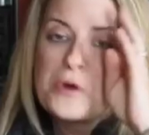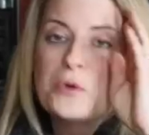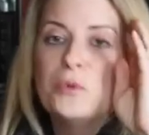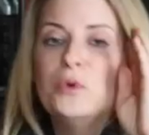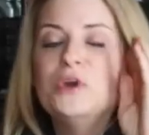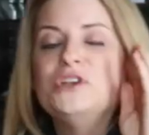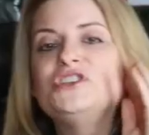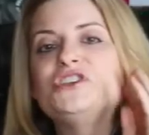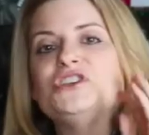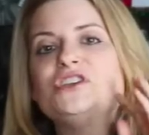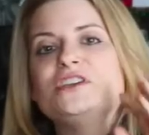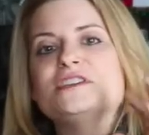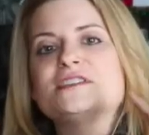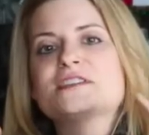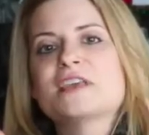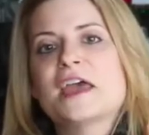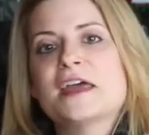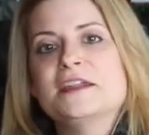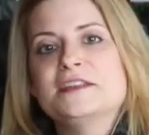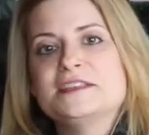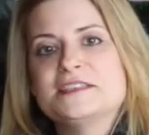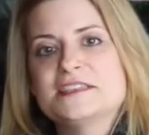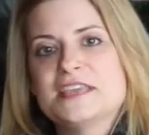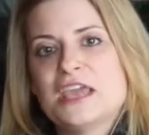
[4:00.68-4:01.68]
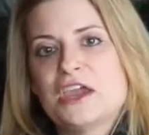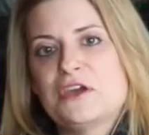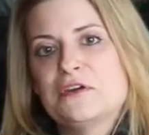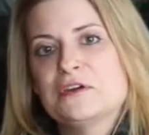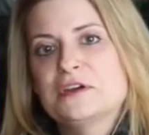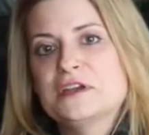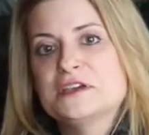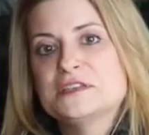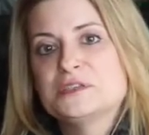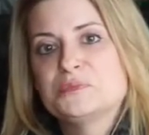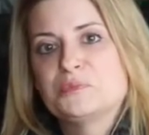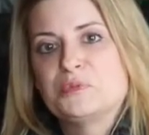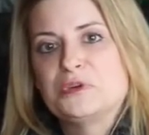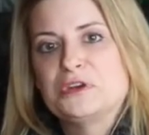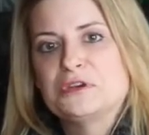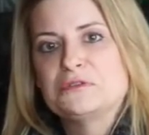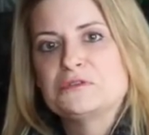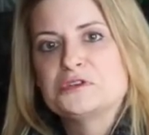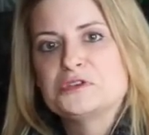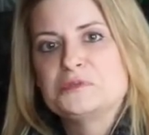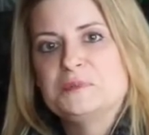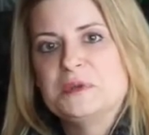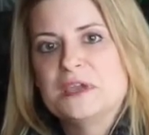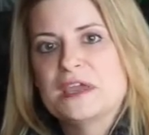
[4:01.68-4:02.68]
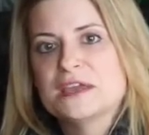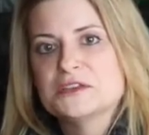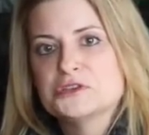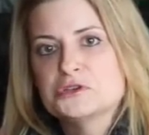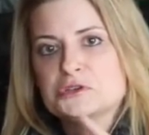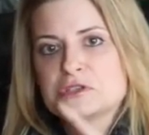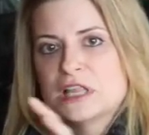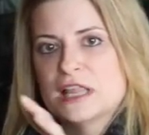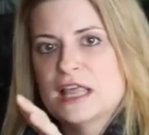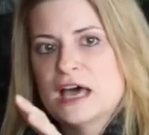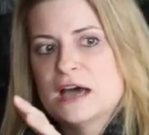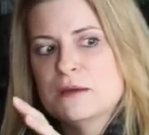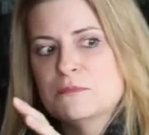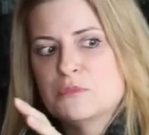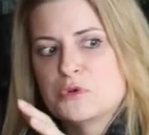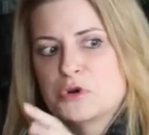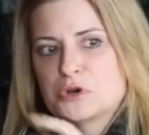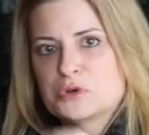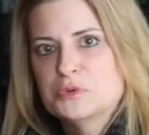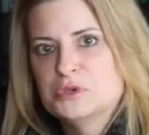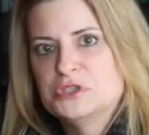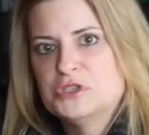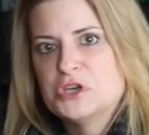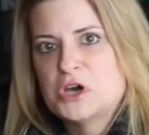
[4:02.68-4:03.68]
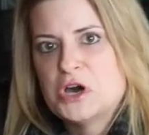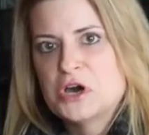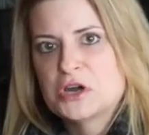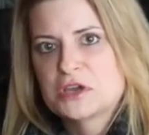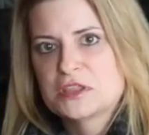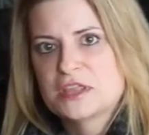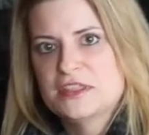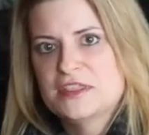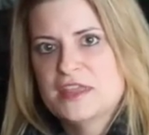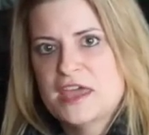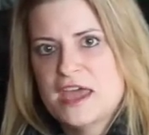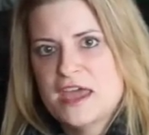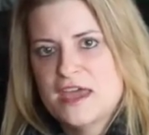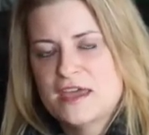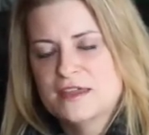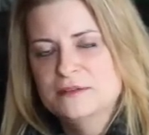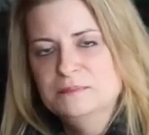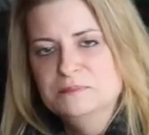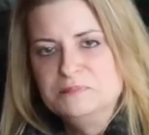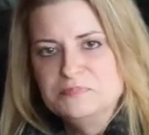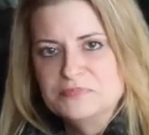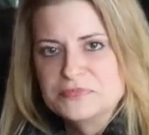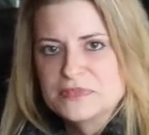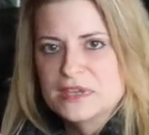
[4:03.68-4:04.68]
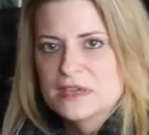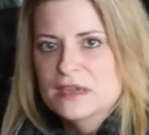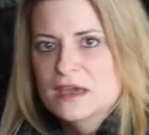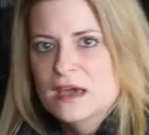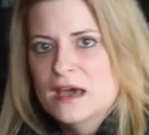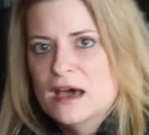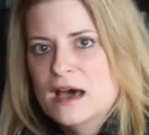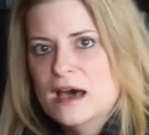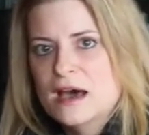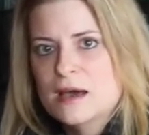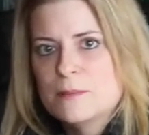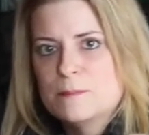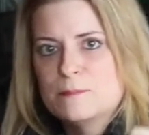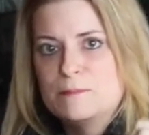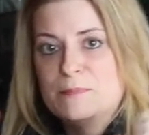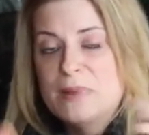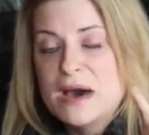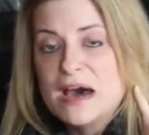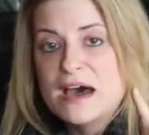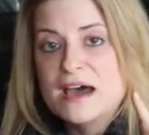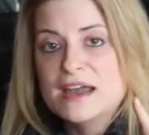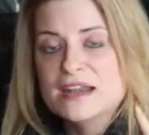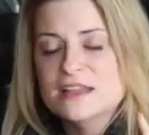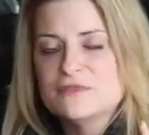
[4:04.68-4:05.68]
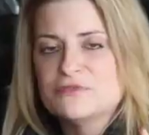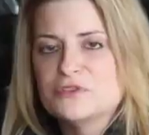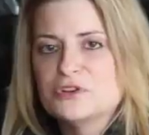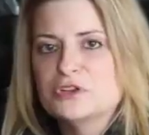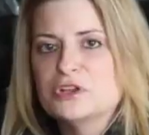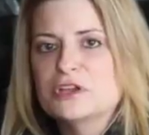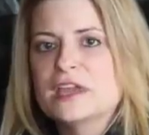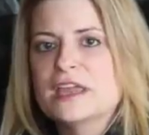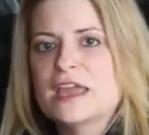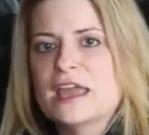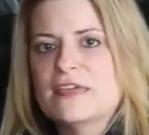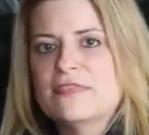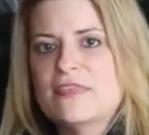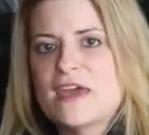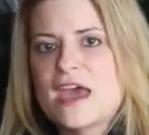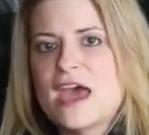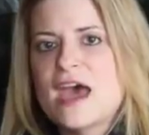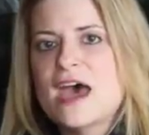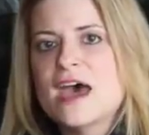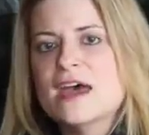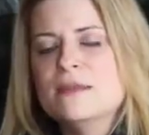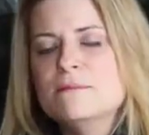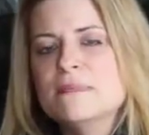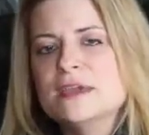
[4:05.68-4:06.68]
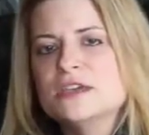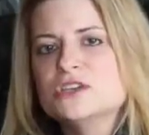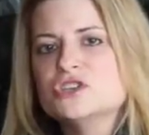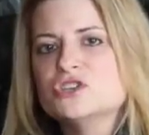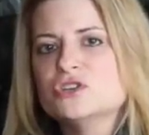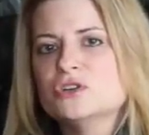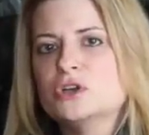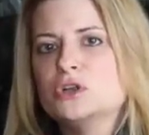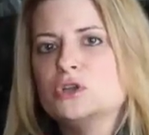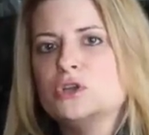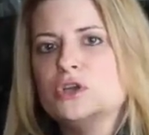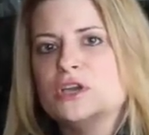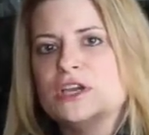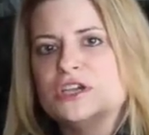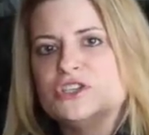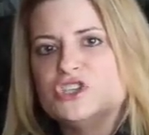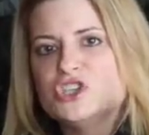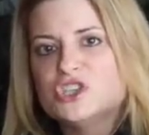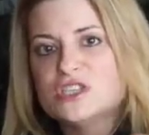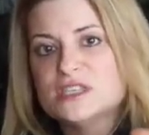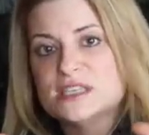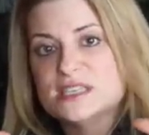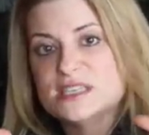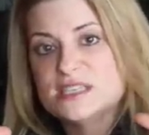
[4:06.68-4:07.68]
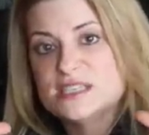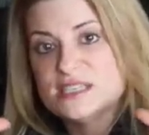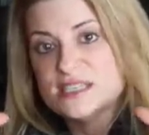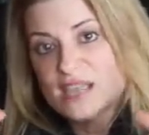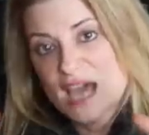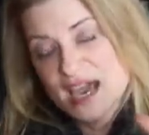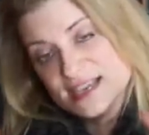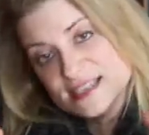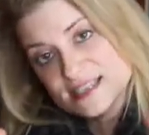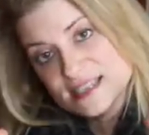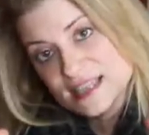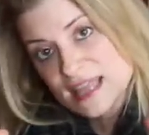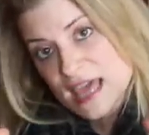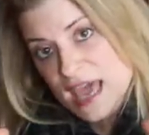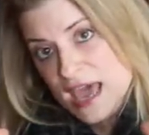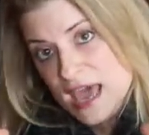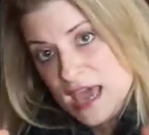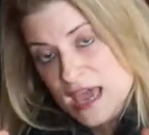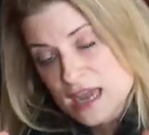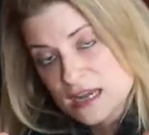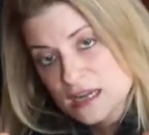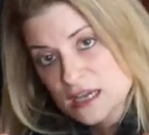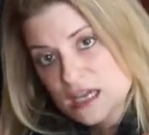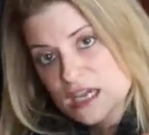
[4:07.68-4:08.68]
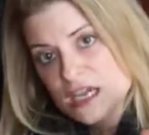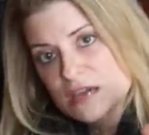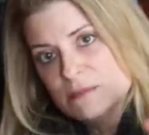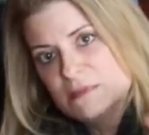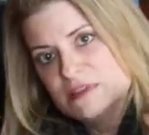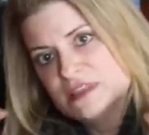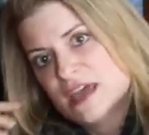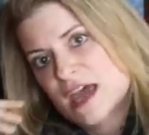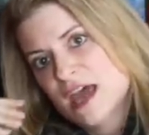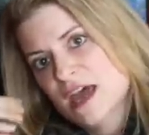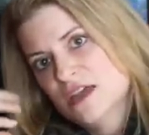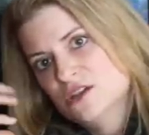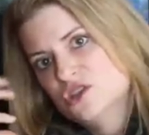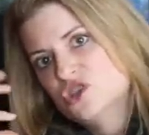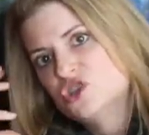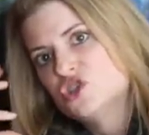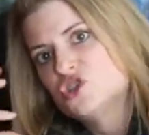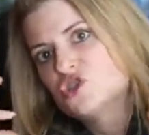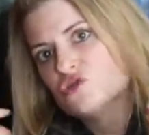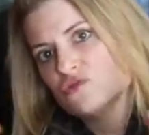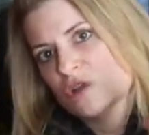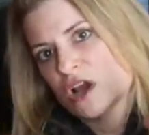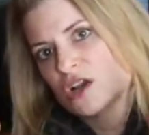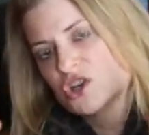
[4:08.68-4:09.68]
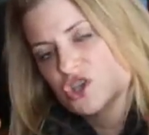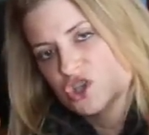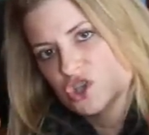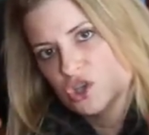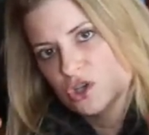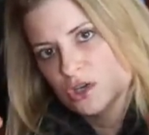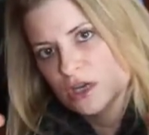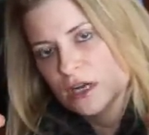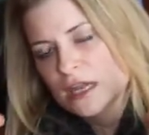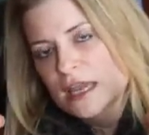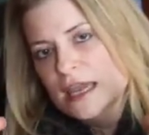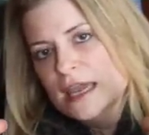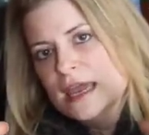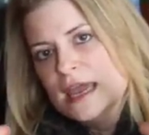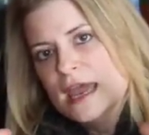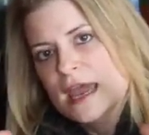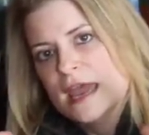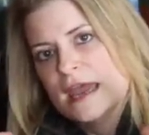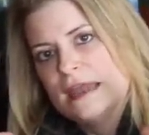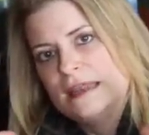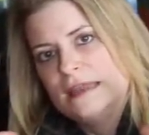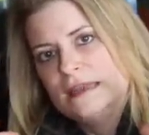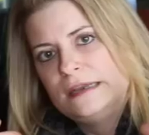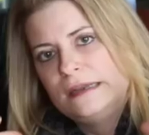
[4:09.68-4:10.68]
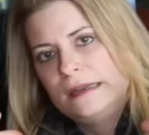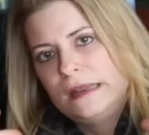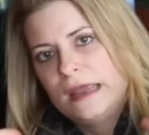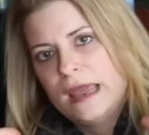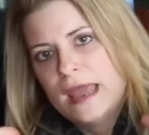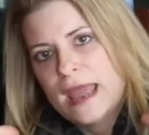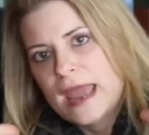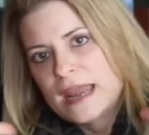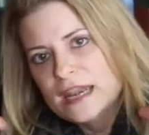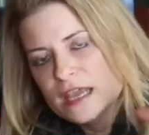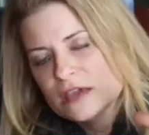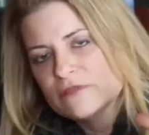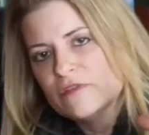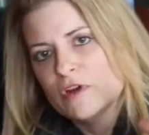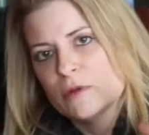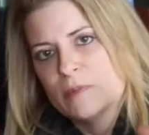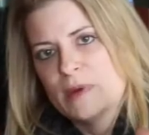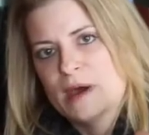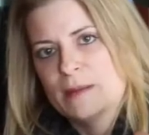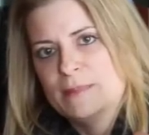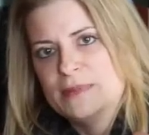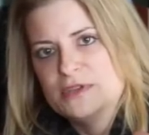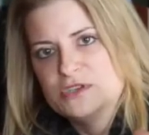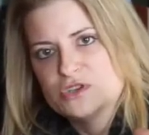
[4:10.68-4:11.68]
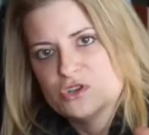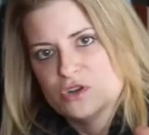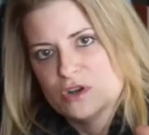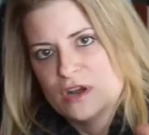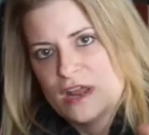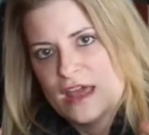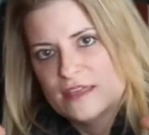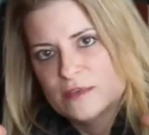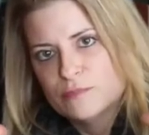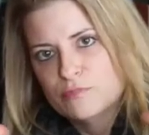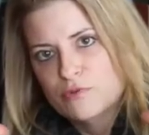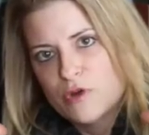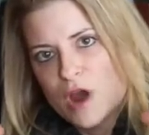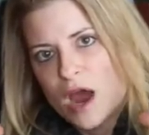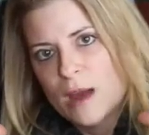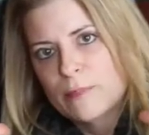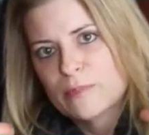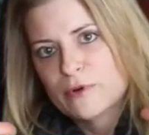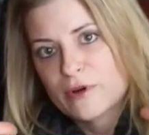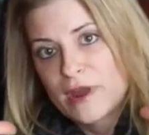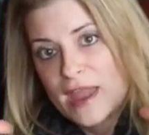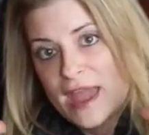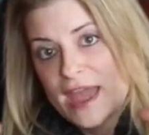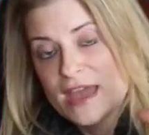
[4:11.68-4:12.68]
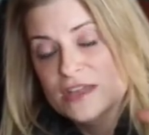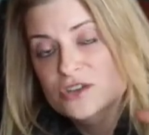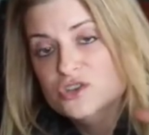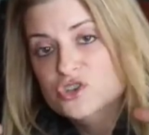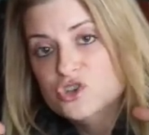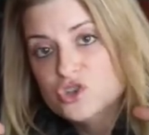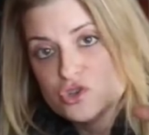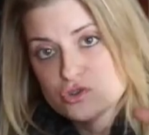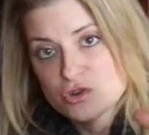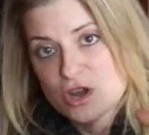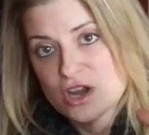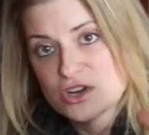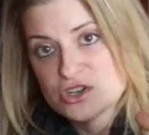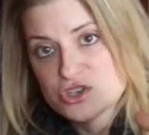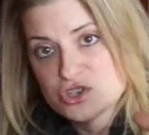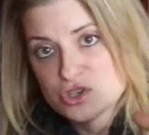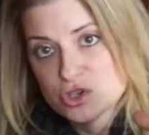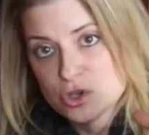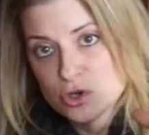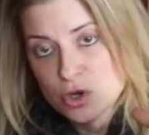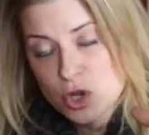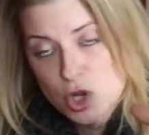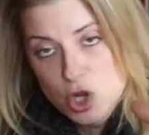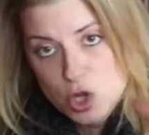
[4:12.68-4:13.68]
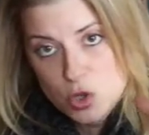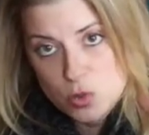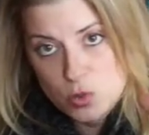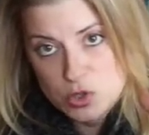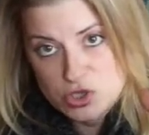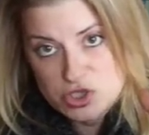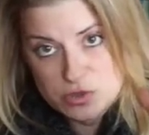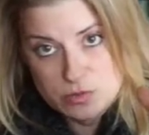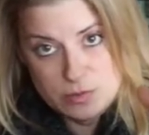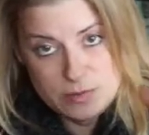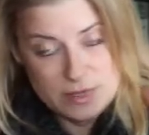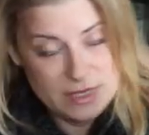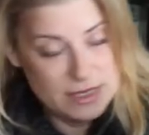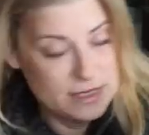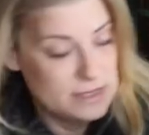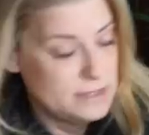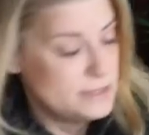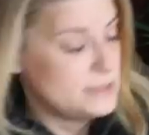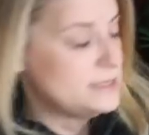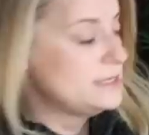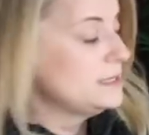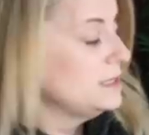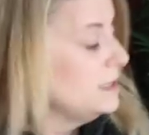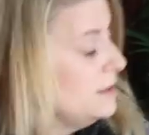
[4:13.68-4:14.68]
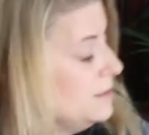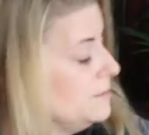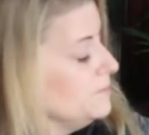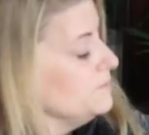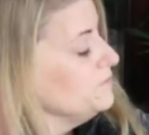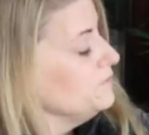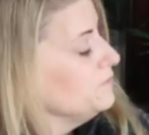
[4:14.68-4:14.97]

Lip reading: which is kind of scary to us breeders, because there's a lot more to a dog than the head. But if you're looking at the head, make sure you don't look at just the size of the head, but the head structure. And any of our puppies are going to have the proper head structure, which means